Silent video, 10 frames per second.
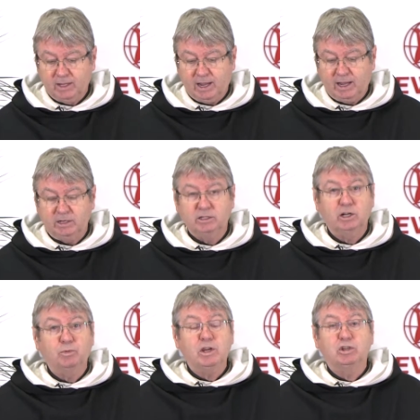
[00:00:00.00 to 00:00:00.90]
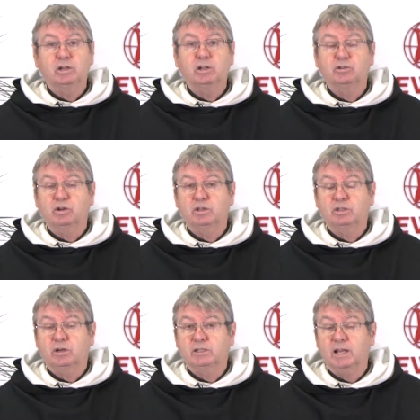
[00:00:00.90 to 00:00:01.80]
and that we should entrust
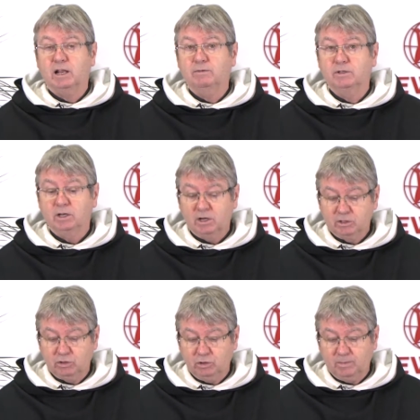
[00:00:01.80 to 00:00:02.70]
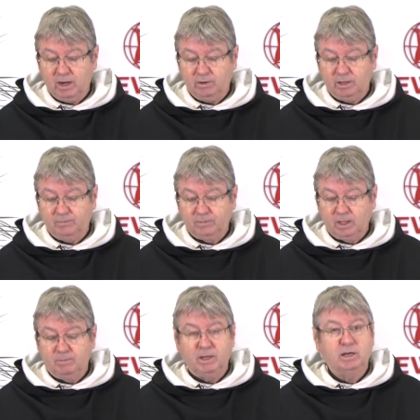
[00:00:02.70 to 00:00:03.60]
ourselves to Mary
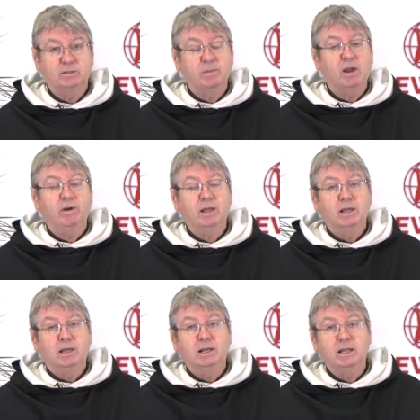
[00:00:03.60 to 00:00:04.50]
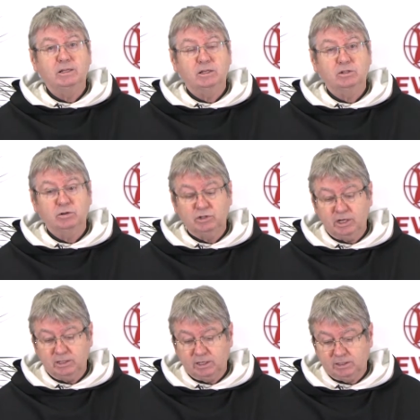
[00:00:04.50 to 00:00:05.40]
because Mary leads us to
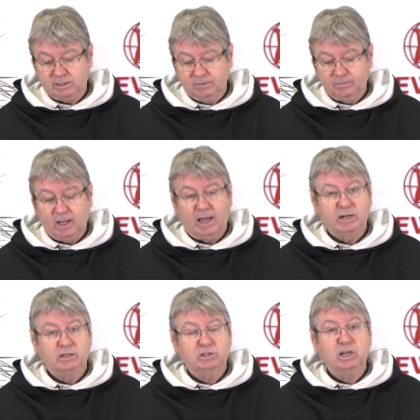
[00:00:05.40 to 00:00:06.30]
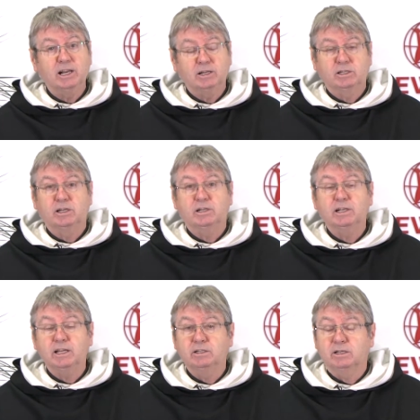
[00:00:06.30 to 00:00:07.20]
Jesus and she leads,
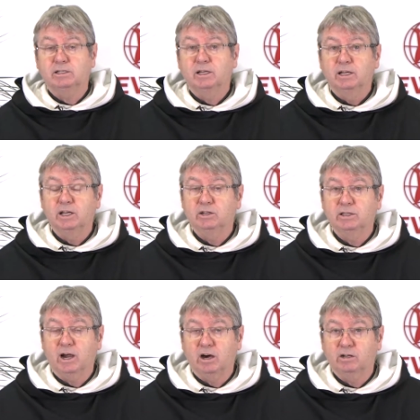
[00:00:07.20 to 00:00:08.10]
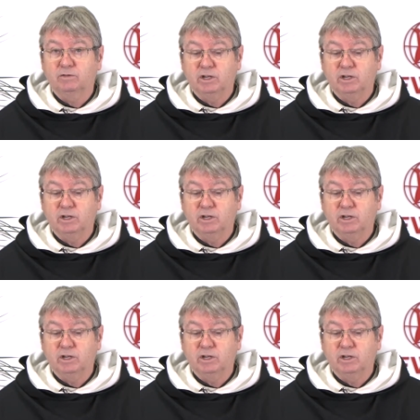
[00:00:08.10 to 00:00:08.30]
leads us into the heart of